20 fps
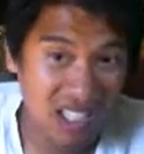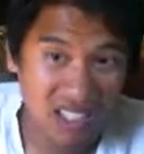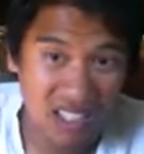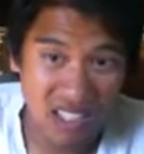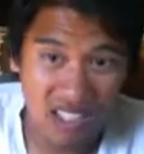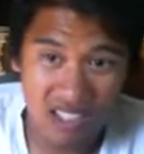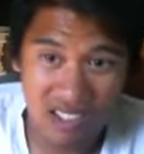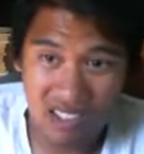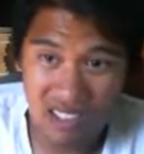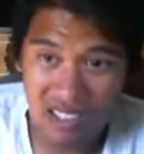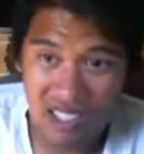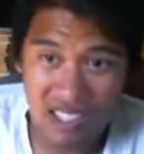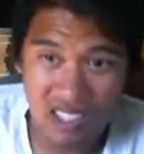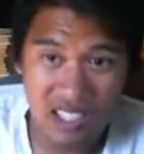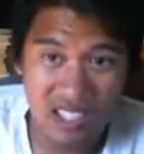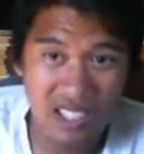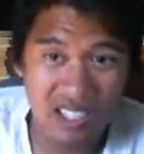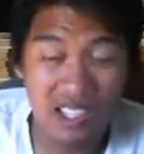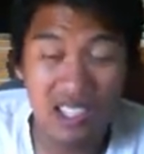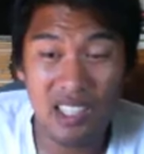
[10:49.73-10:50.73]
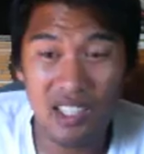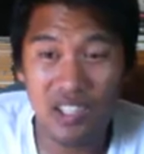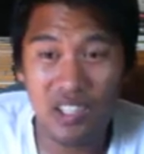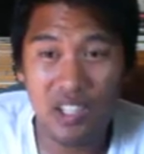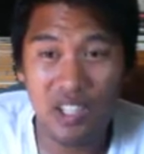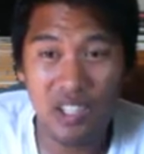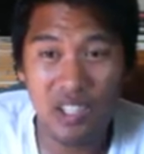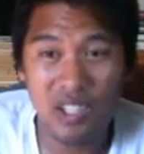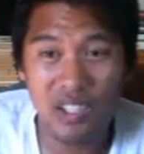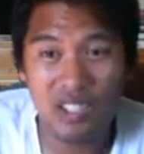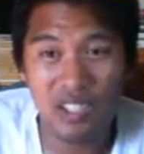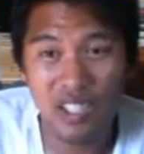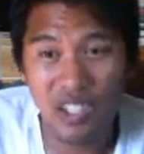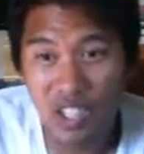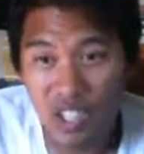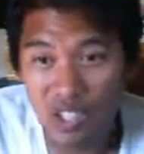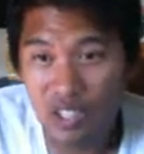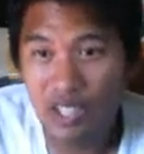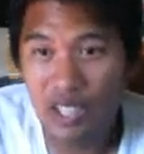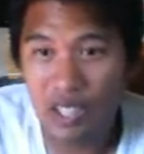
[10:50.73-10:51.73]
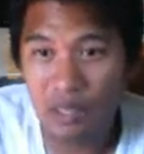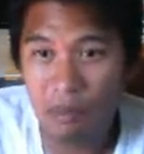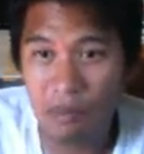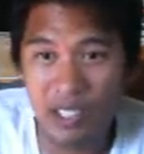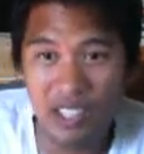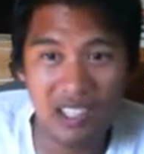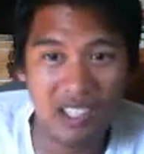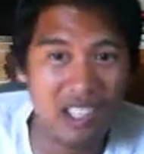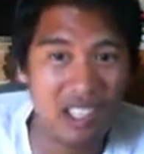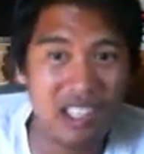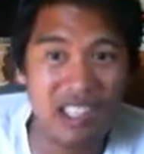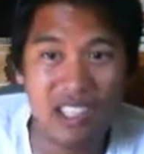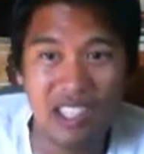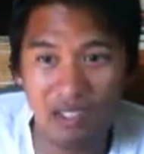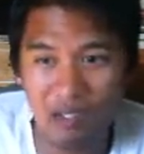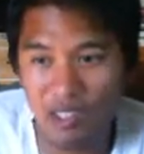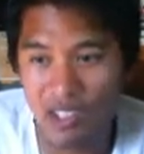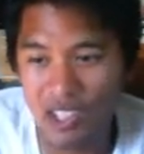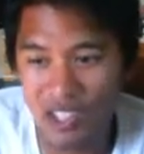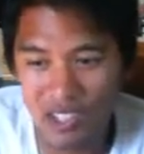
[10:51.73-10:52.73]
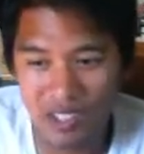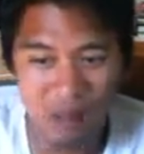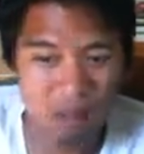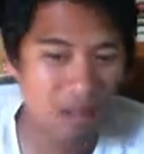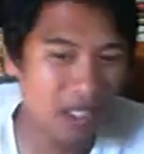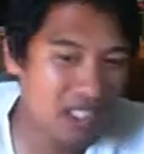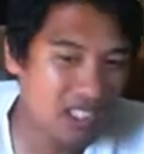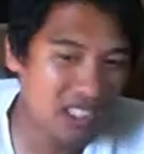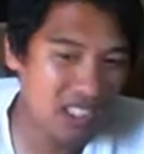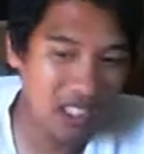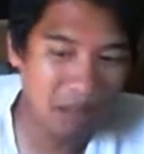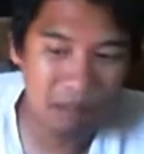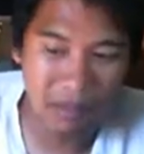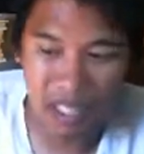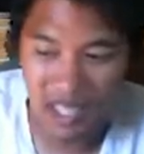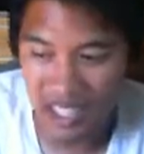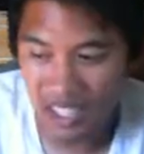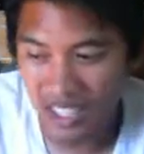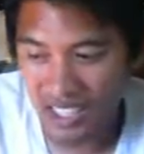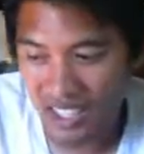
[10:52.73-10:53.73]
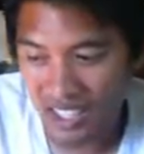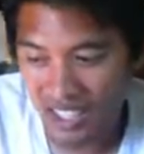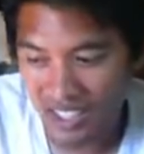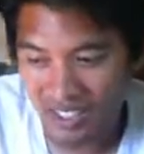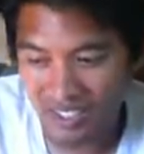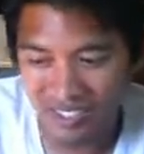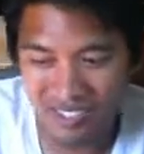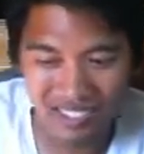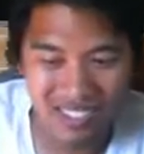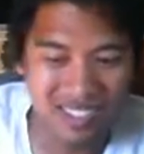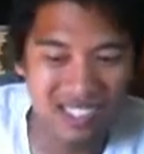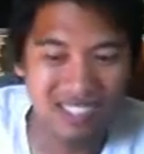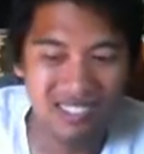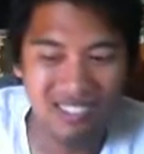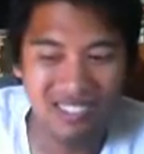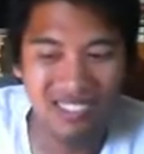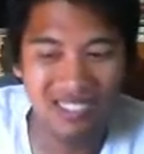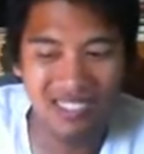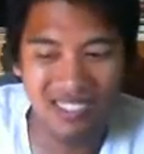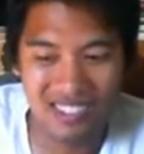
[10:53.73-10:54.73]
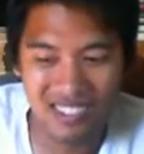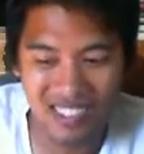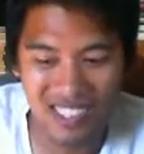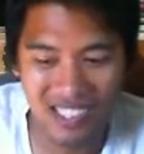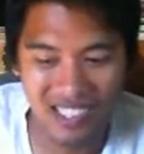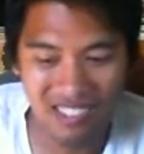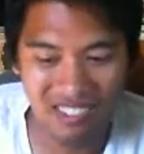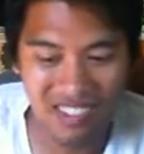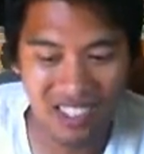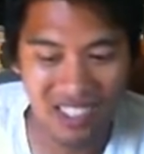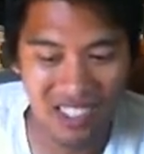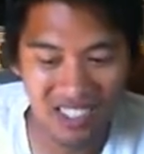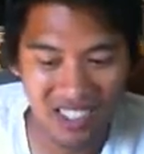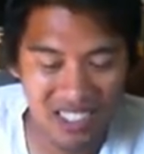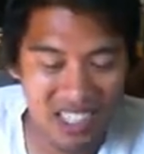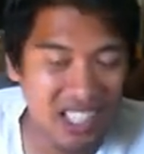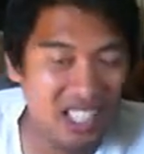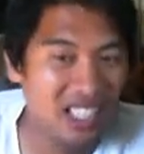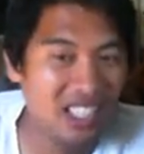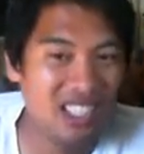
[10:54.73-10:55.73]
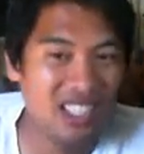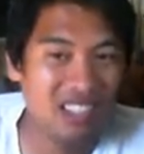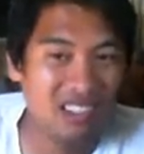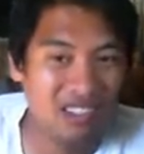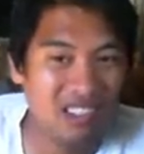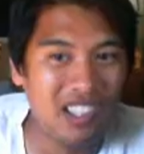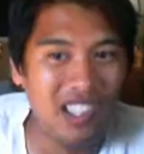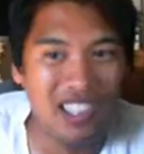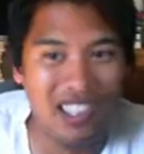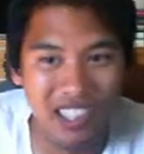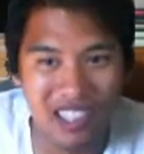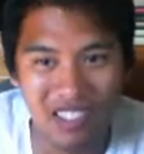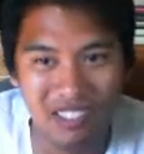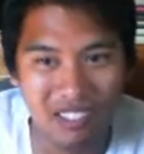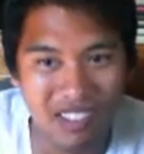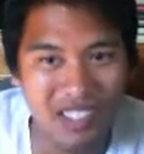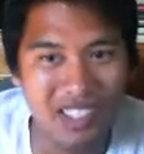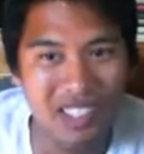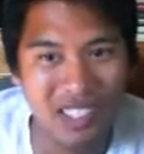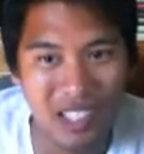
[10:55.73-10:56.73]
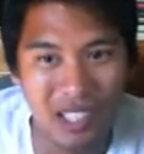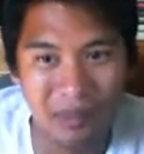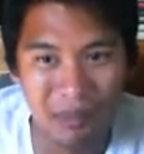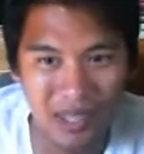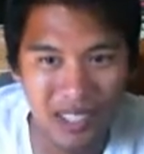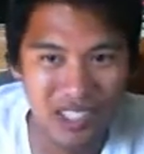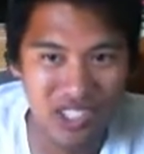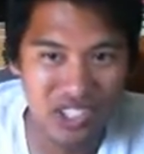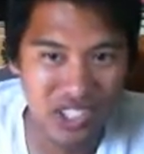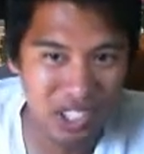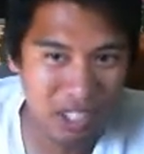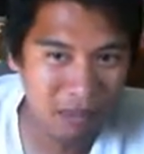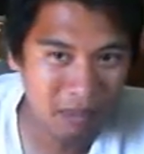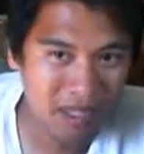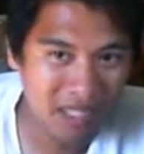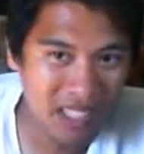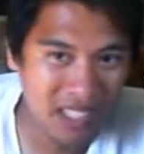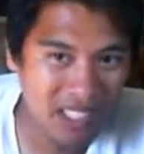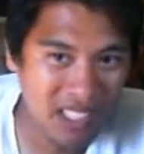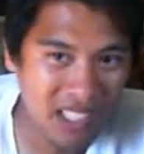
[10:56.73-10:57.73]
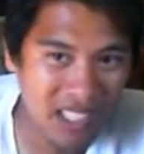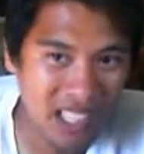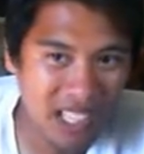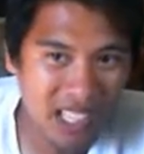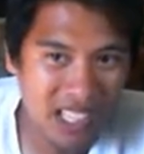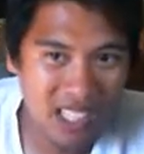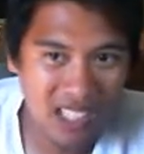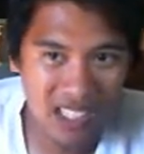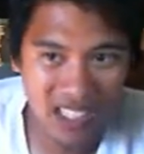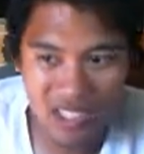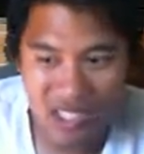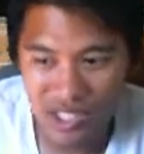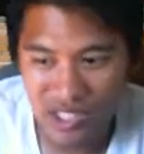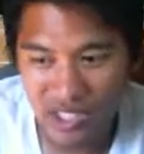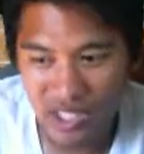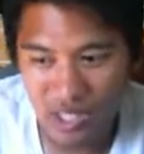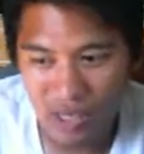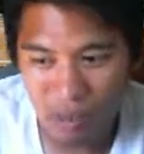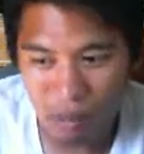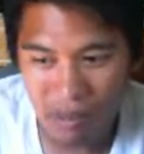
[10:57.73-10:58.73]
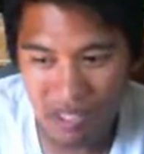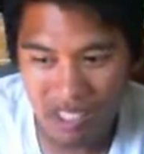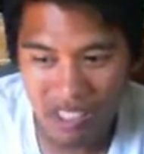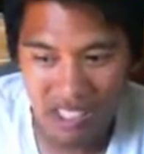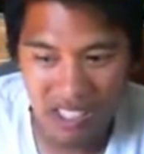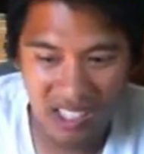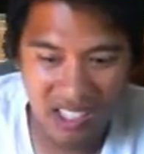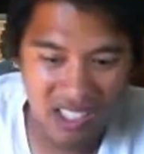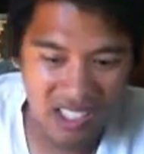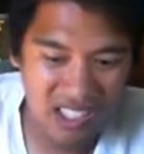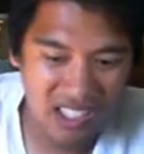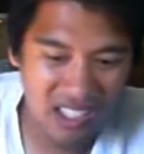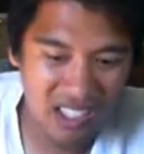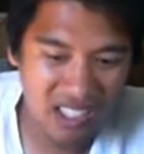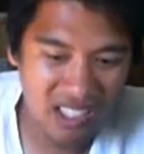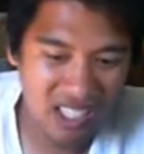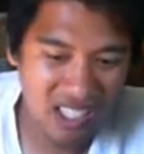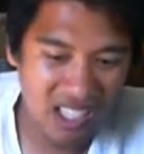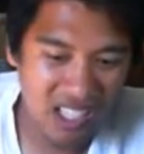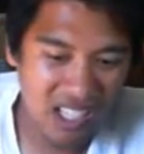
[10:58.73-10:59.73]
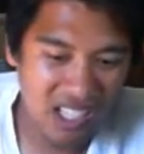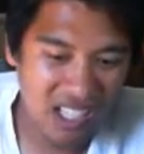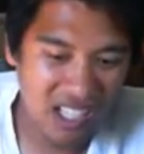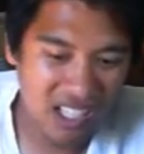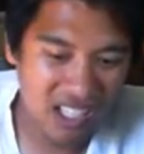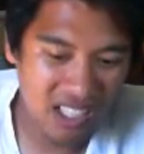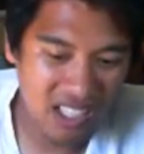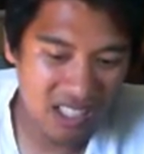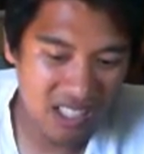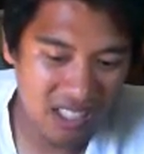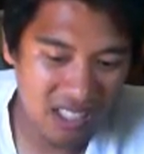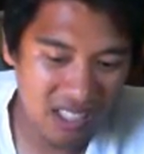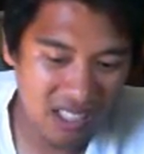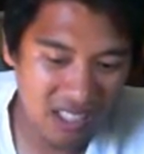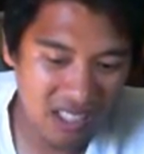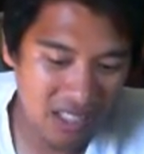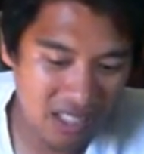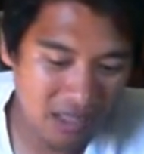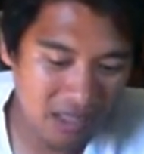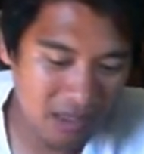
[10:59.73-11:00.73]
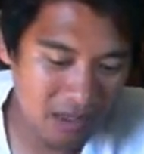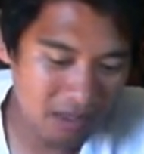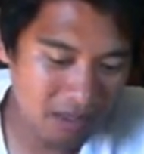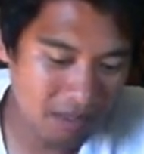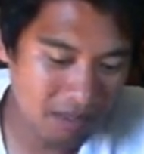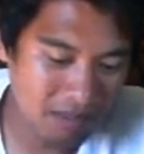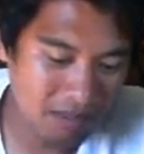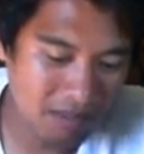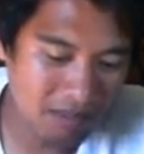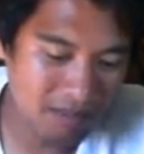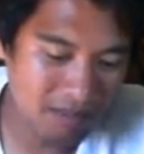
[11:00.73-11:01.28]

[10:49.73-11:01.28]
so yeah, he, he could could he be like the one, the BJ Penn, Well, you know when he was that the one, the one dominant champion, the GSP, um,